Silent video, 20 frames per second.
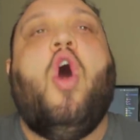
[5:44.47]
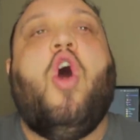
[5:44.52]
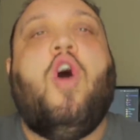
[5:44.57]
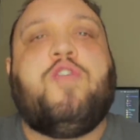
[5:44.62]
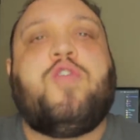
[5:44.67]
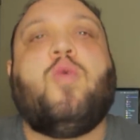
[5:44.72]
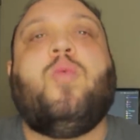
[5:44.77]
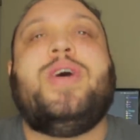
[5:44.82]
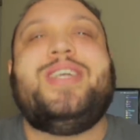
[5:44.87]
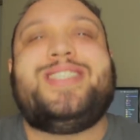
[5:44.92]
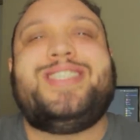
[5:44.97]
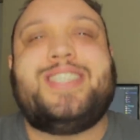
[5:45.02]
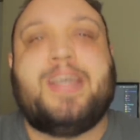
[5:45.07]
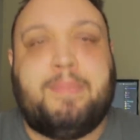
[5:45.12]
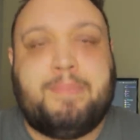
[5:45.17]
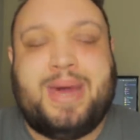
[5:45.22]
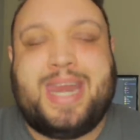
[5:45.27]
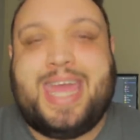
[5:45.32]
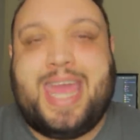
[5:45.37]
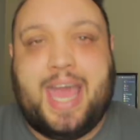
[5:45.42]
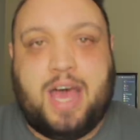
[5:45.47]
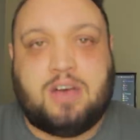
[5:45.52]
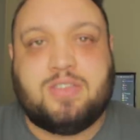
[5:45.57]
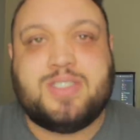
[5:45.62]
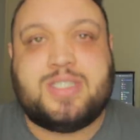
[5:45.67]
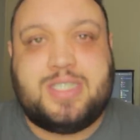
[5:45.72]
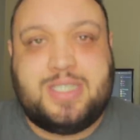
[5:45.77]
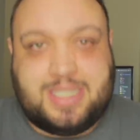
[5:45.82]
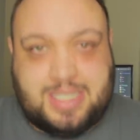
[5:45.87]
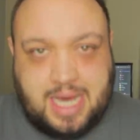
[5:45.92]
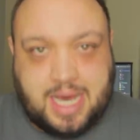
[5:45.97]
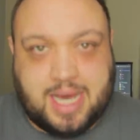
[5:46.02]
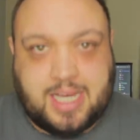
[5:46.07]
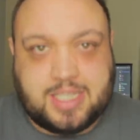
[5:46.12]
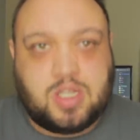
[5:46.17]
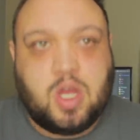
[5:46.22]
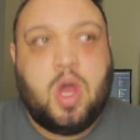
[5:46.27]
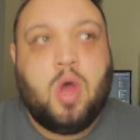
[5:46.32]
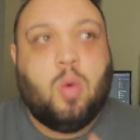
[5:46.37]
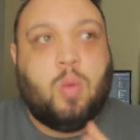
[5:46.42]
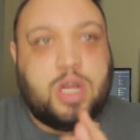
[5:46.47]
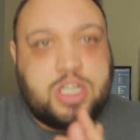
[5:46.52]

over what somebody else does.